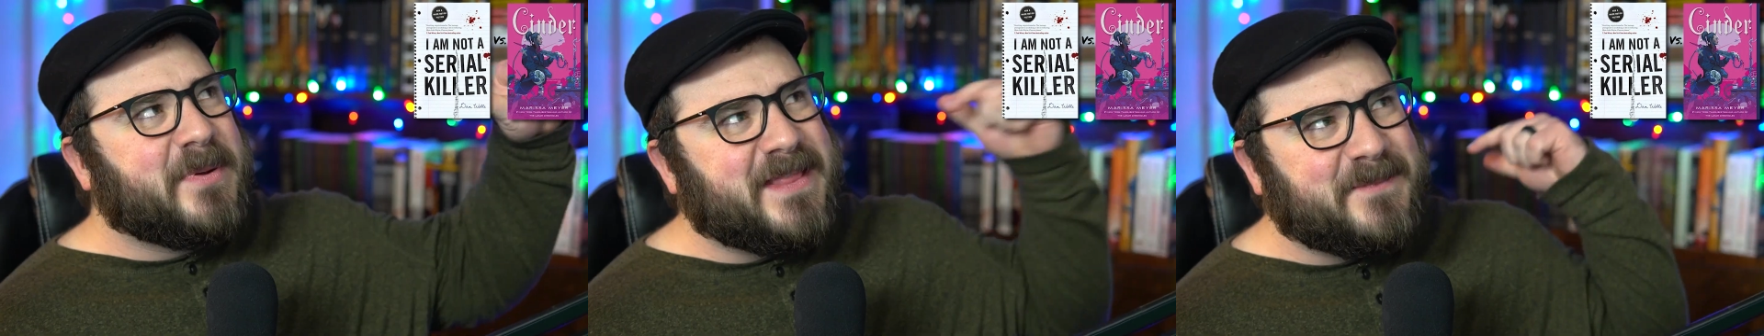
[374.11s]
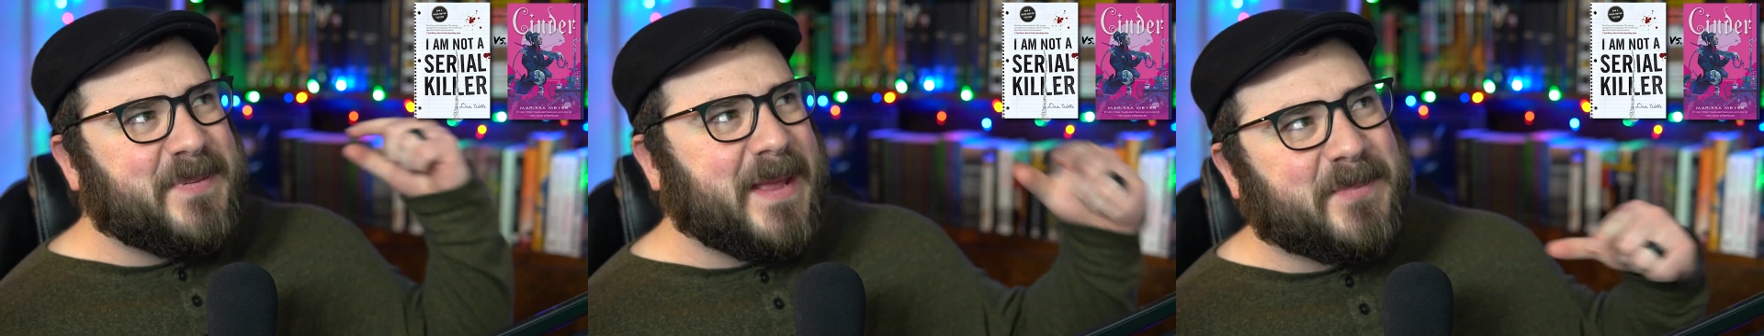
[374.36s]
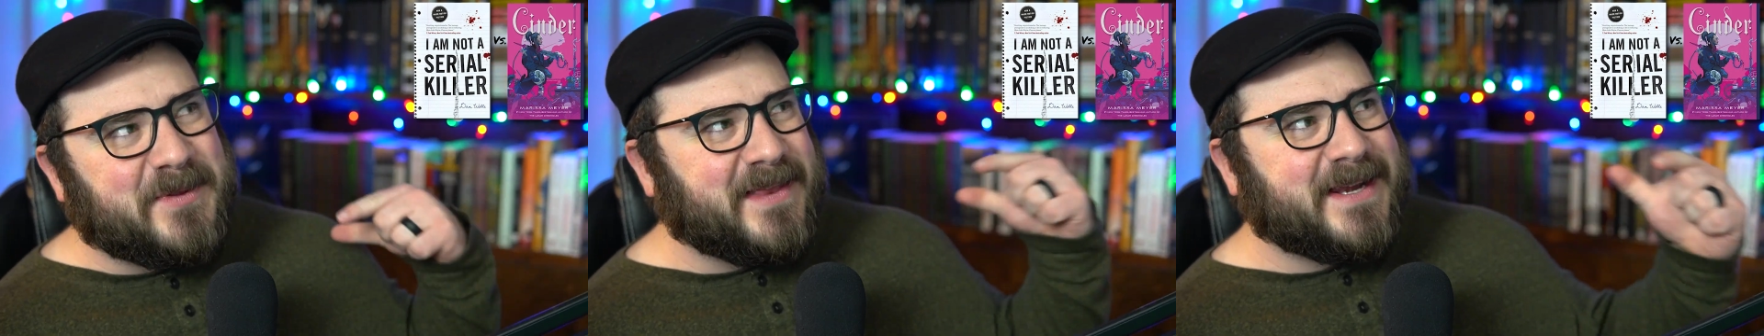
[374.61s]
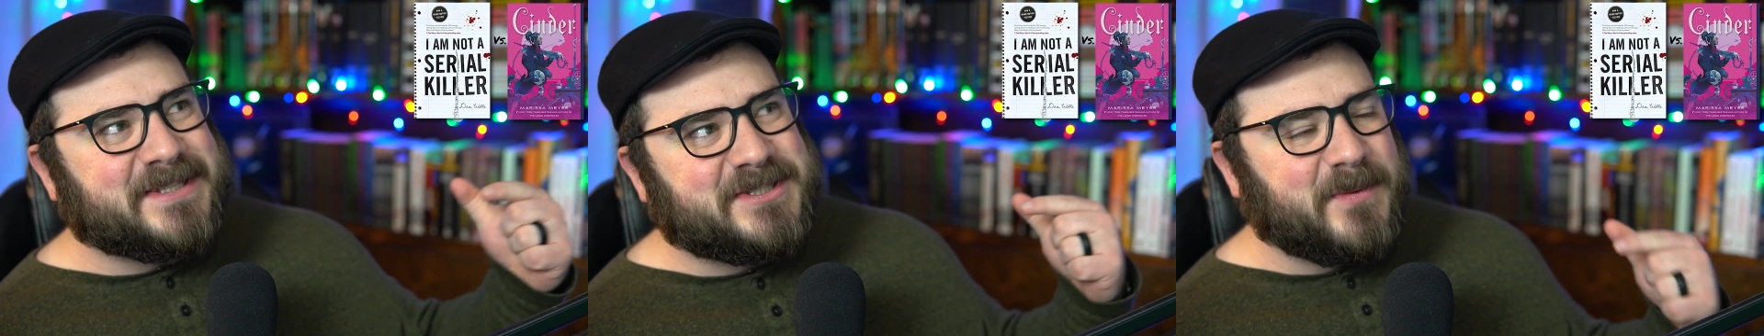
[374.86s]
But the people
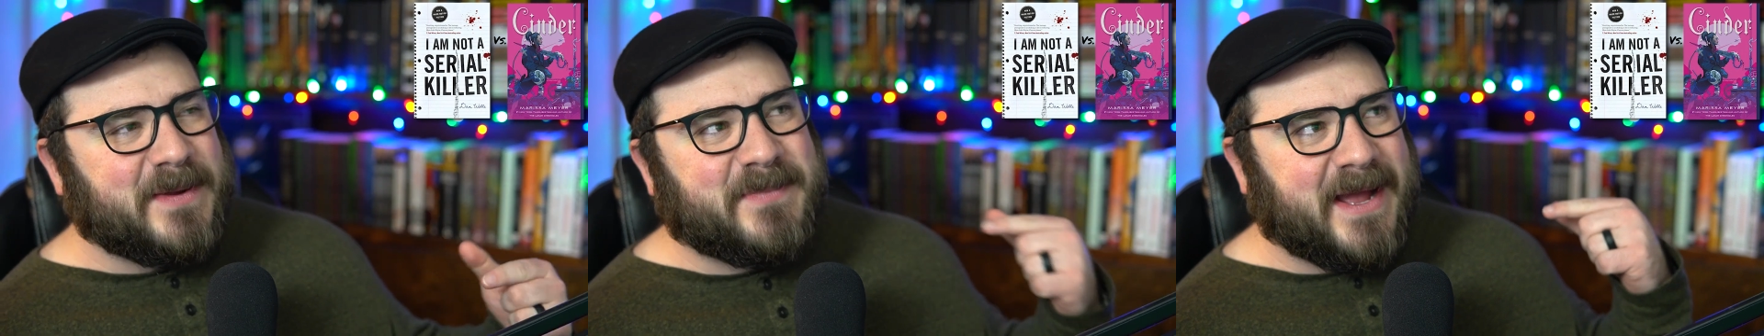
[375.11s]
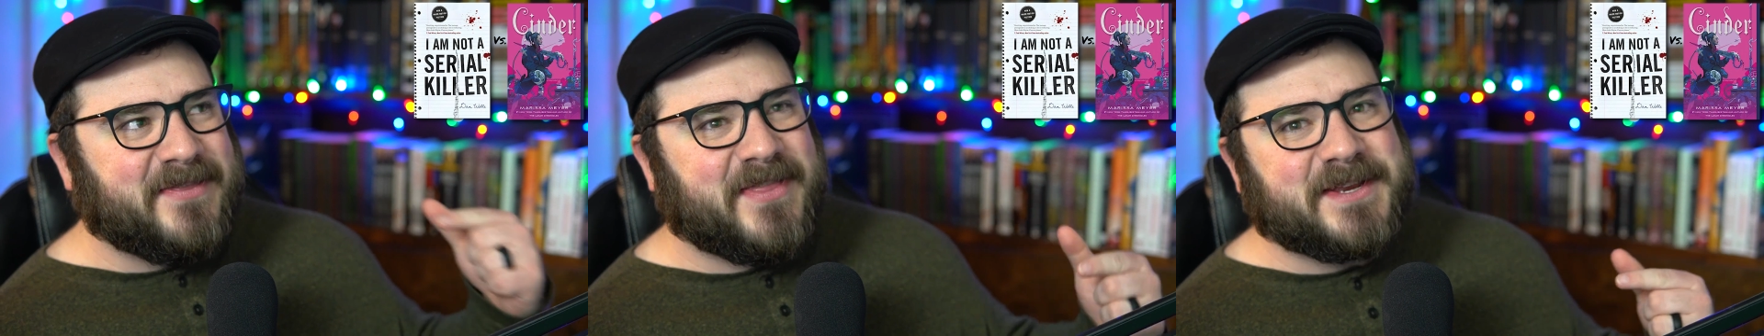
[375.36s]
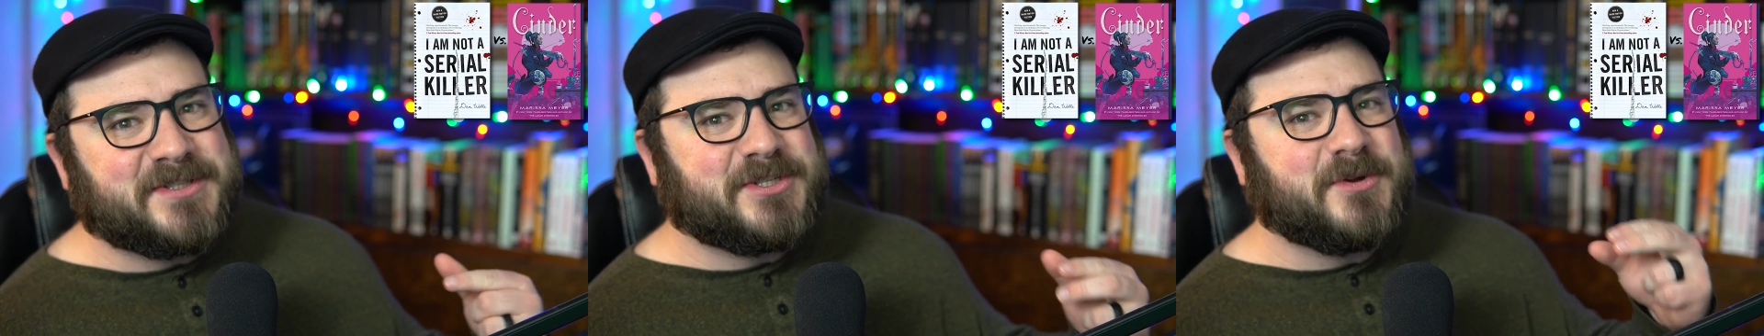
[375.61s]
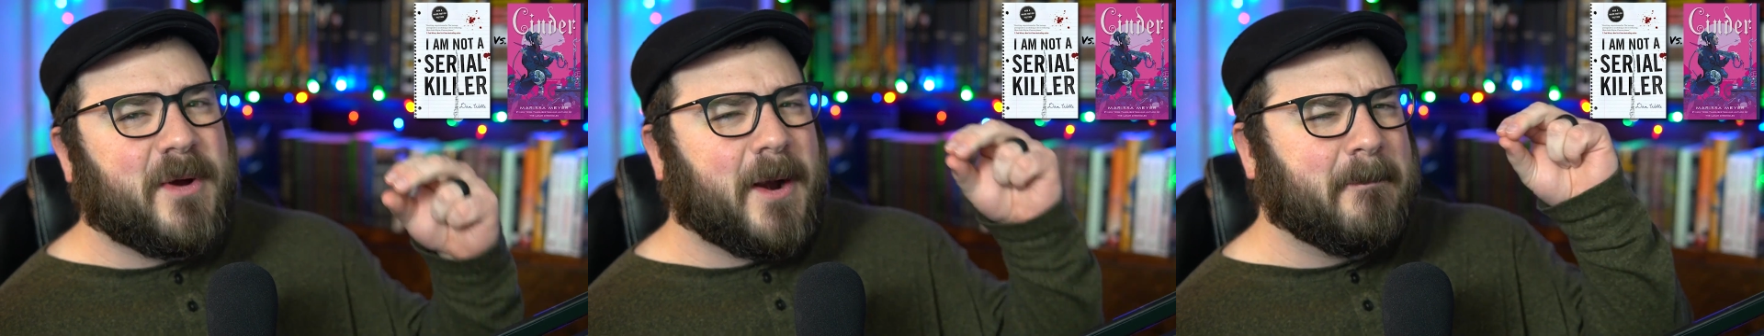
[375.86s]
that he's doing bad things
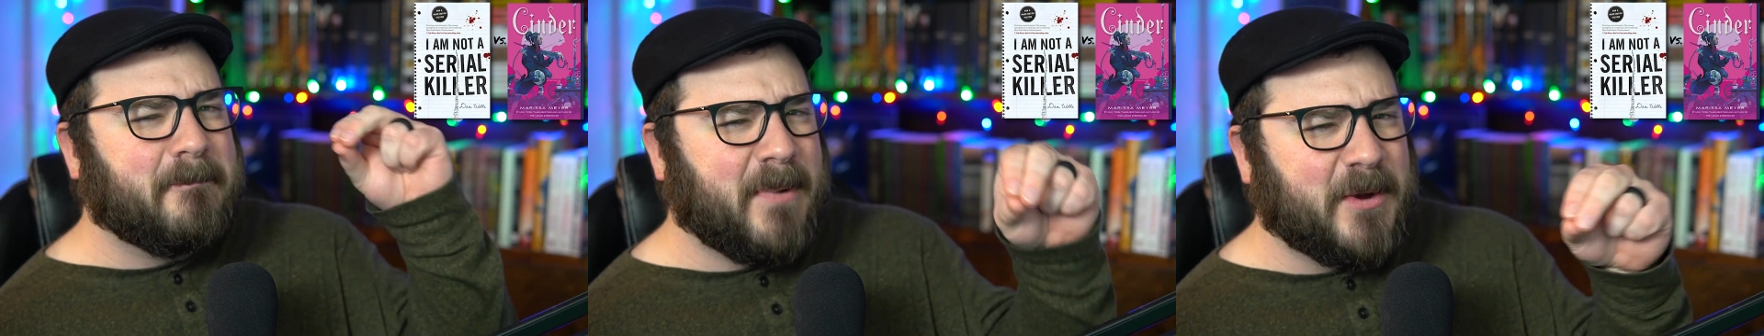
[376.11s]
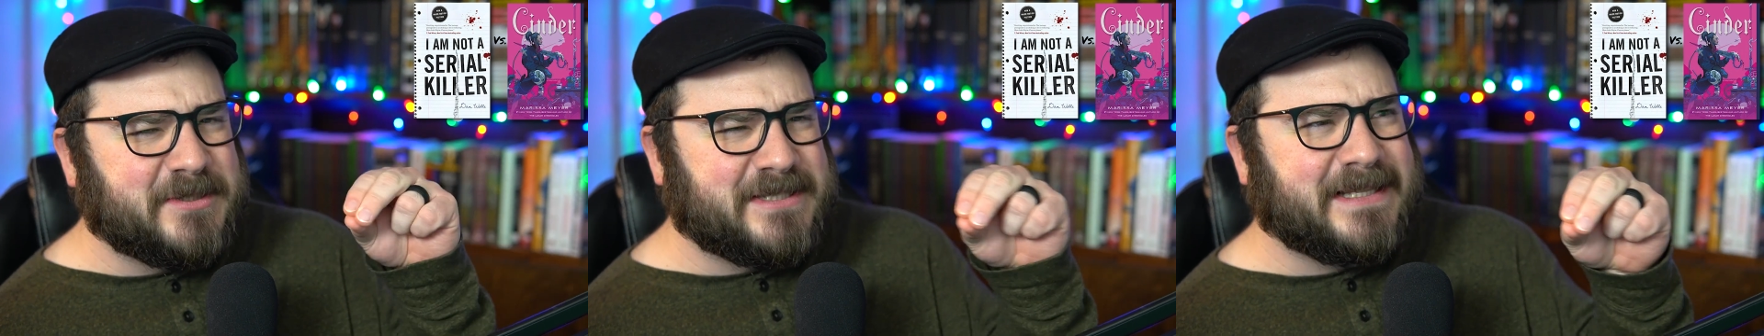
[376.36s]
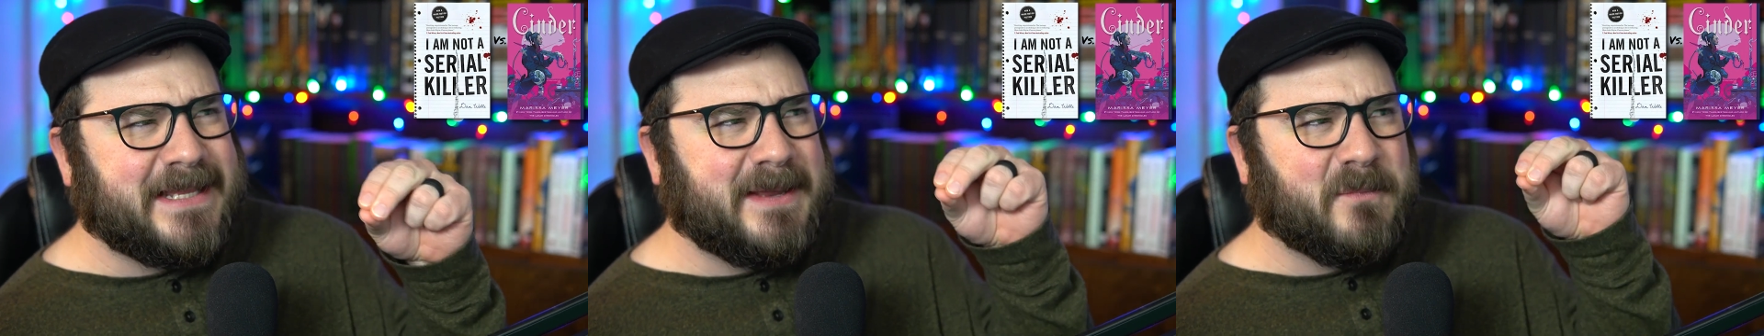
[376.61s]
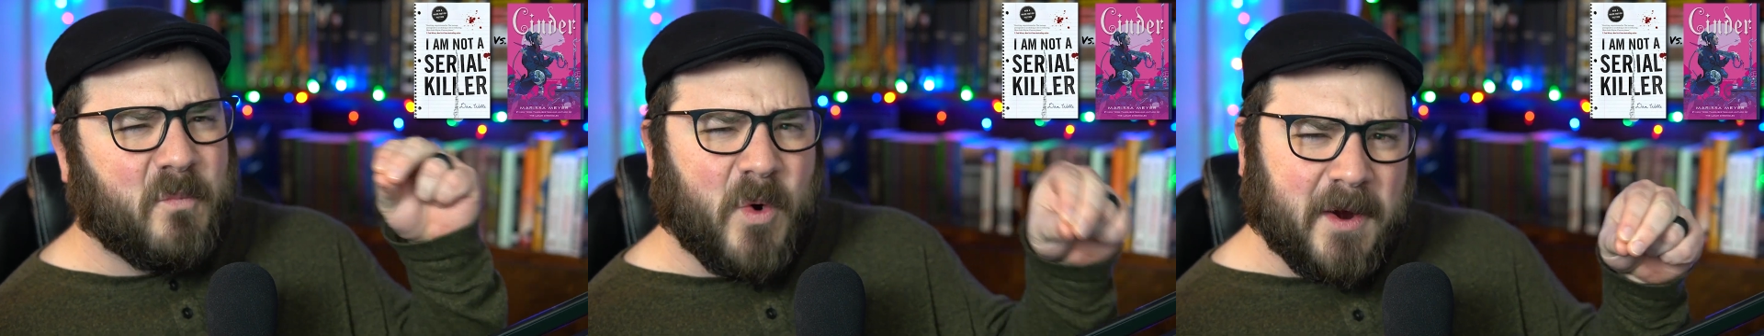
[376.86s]
to are mostly
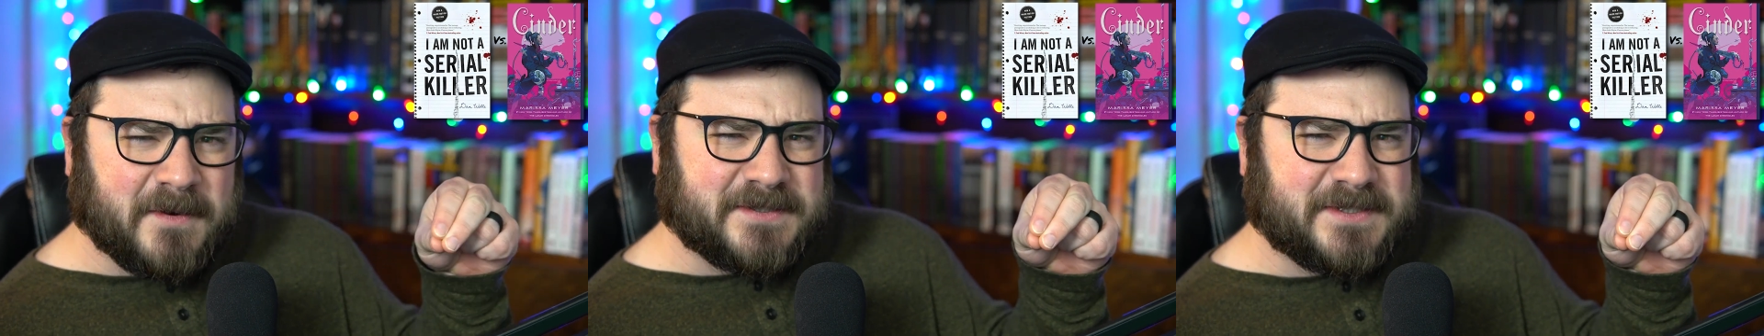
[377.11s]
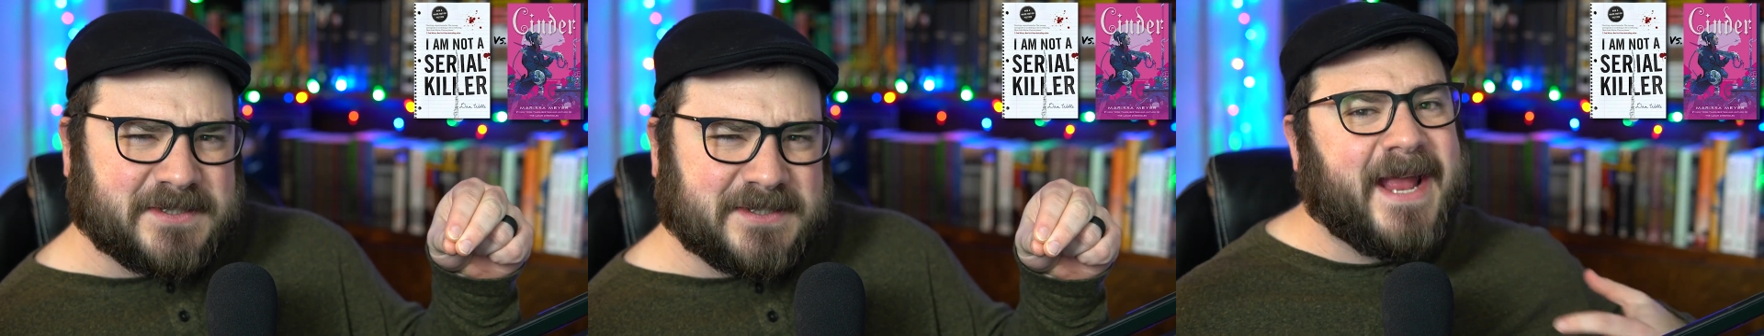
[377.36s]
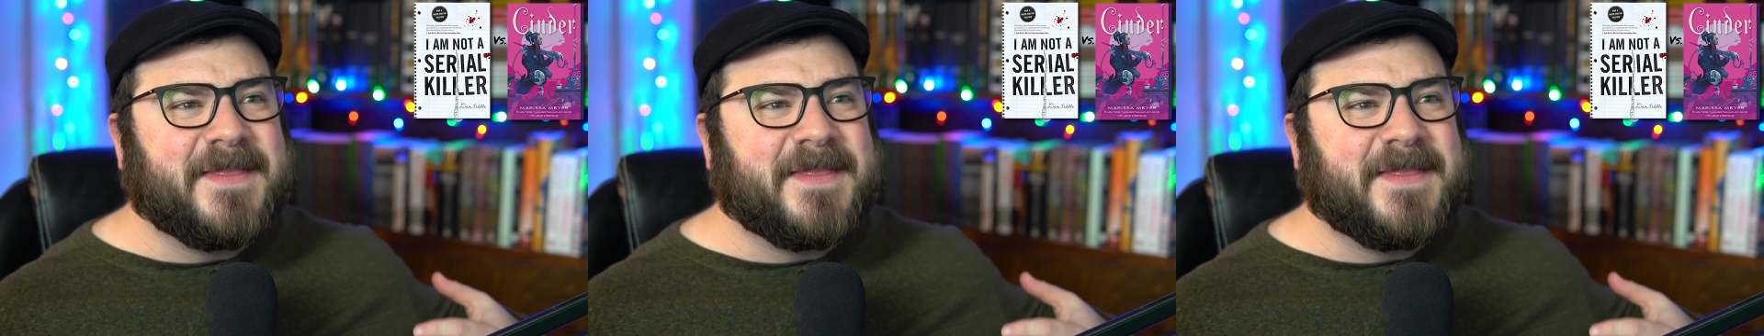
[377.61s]
worse.